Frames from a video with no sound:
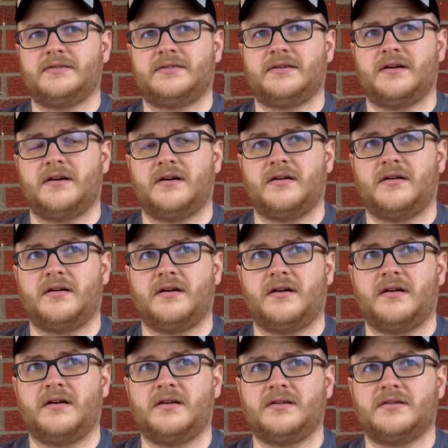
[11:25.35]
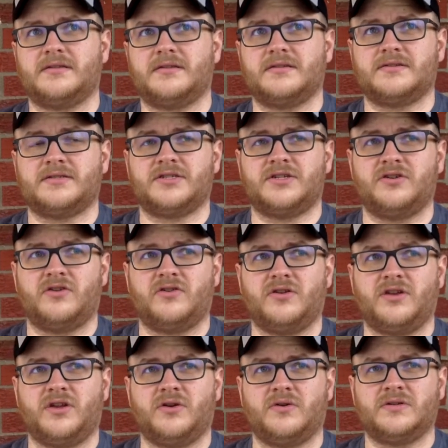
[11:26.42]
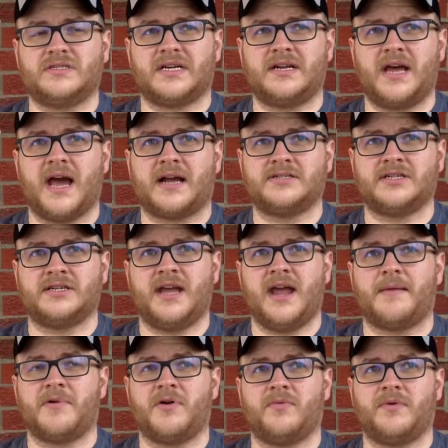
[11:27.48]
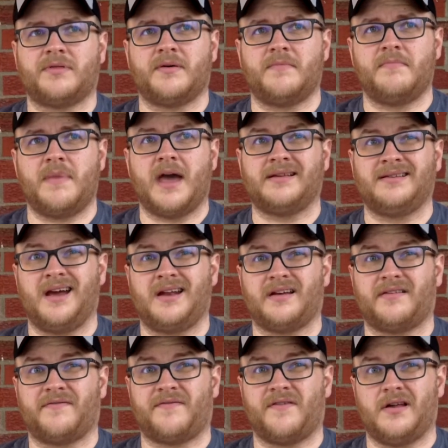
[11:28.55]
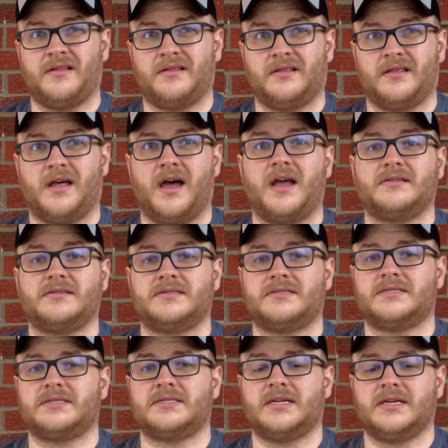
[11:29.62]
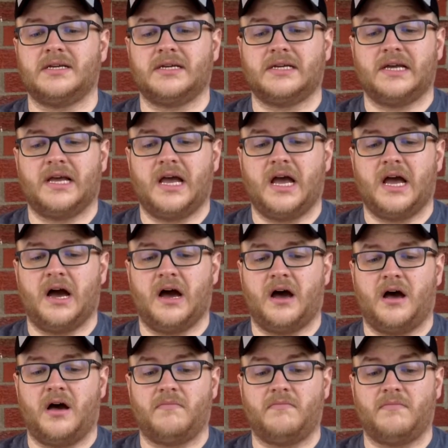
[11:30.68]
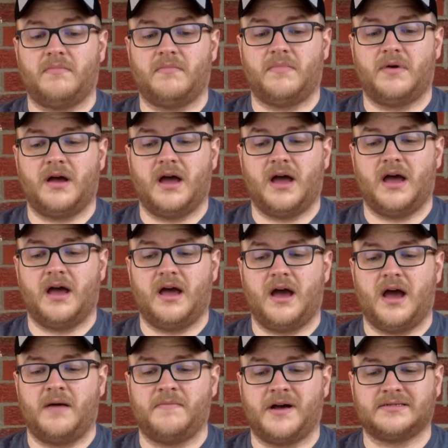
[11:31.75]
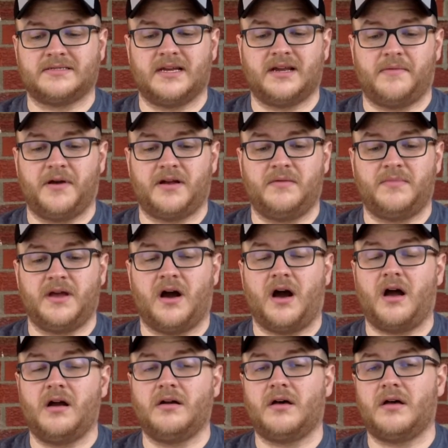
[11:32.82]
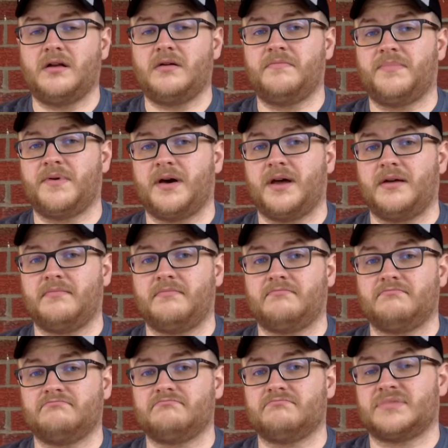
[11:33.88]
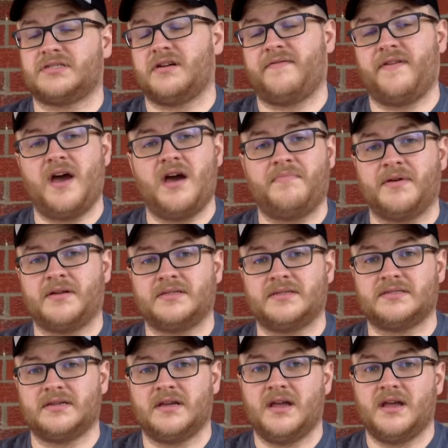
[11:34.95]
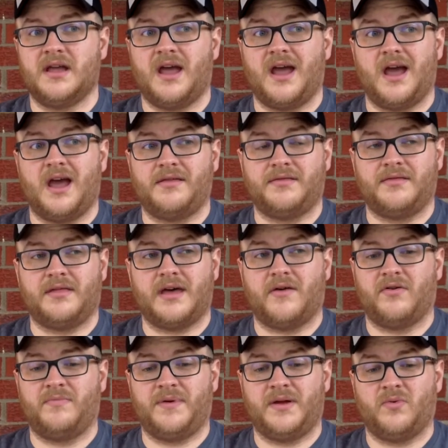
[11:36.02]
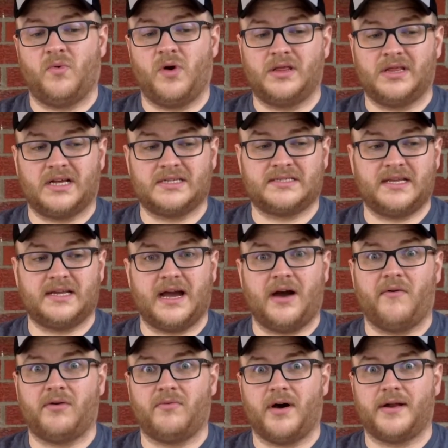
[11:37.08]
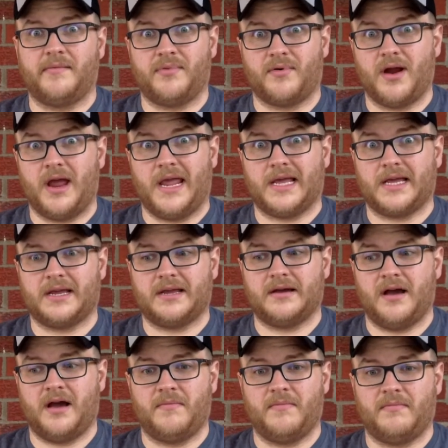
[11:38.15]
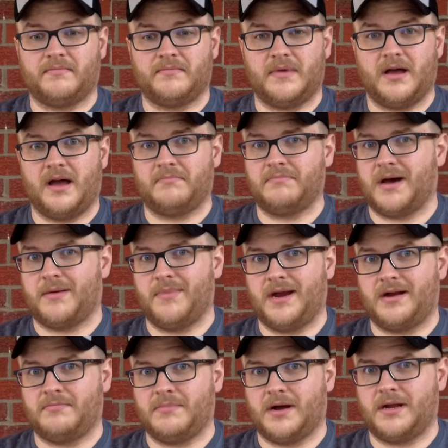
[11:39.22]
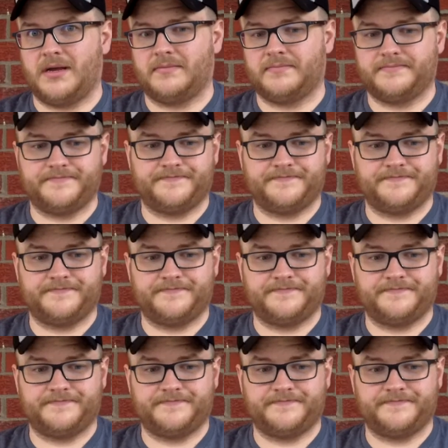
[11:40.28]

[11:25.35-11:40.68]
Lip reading: to use an action camera with a magnetic front lens. Um, I'm not saying I'm going to be hard on them, but stuff happens, and that would be one less thing I would want to break. I'm not made of money.